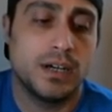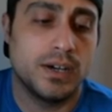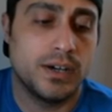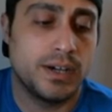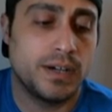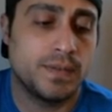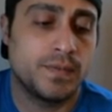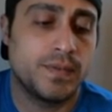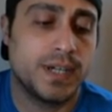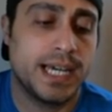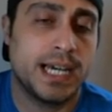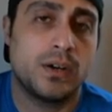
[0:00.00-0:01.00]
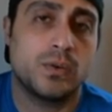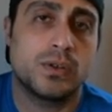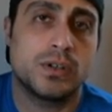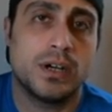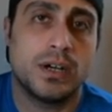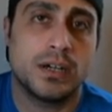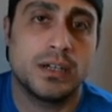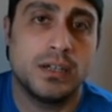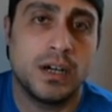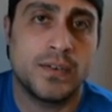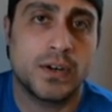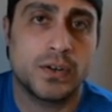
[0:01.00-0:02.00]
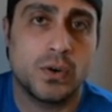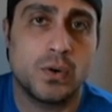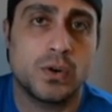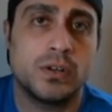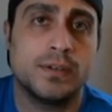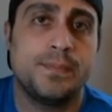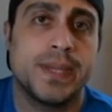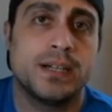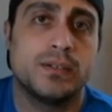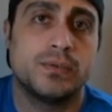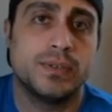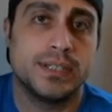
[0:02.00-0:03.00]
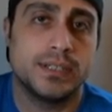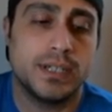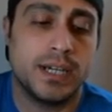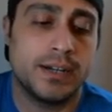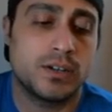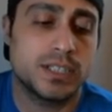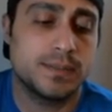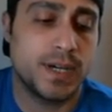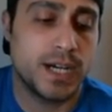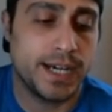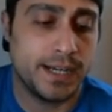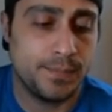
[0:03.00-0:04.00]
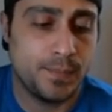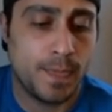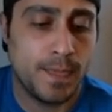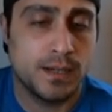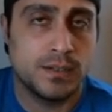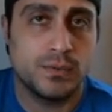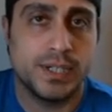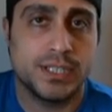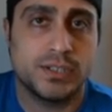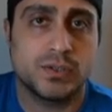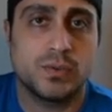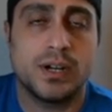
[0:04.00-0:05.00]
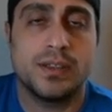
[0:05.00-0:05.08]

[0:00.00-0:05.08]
of our core and our spine, which is one